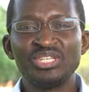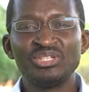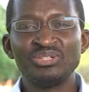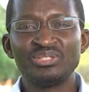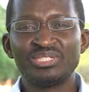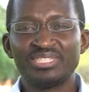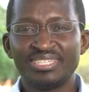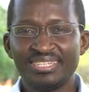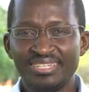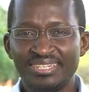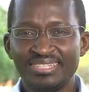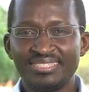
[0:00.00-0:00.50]

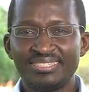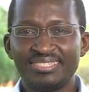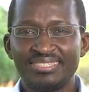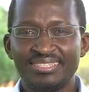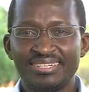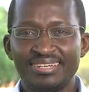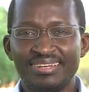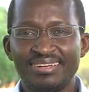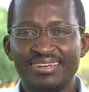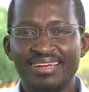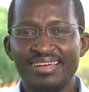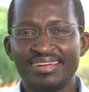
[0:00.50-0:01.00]

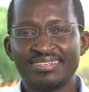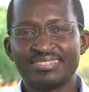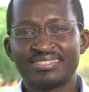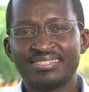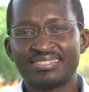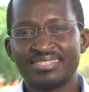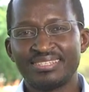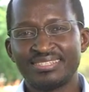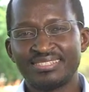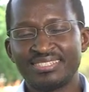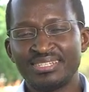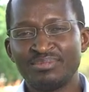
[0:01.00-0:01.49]
utility has
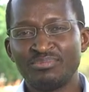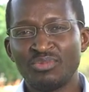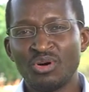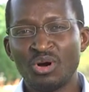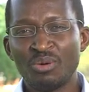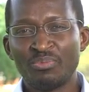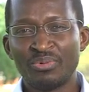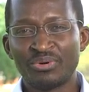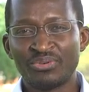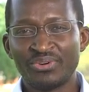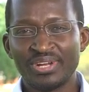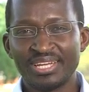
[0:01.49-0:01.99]
system
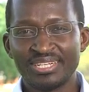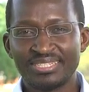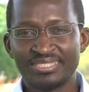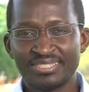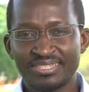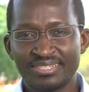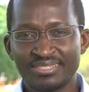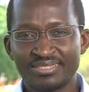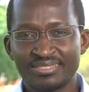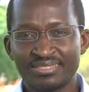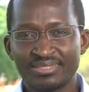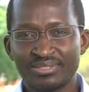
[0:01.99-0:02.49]

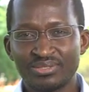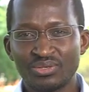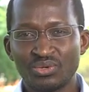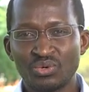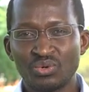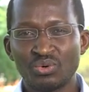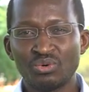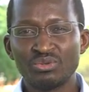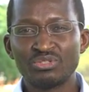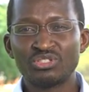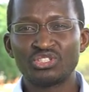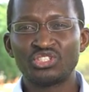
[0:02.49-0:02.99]
operators
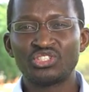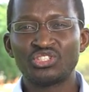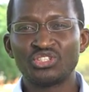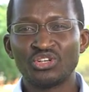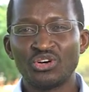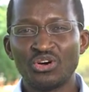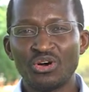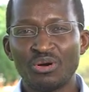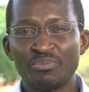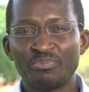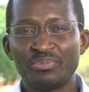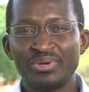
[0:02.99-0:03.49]
whose
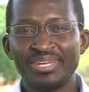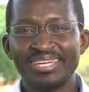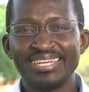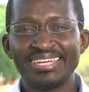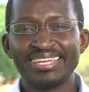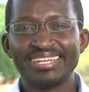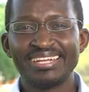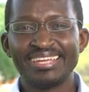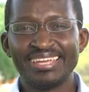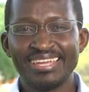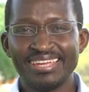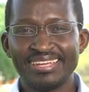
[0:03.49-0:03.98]
job
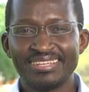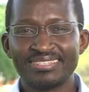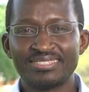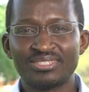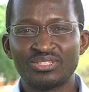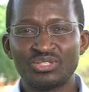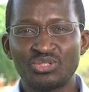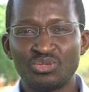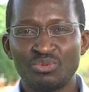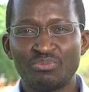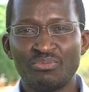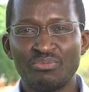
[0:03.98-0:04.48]
it is to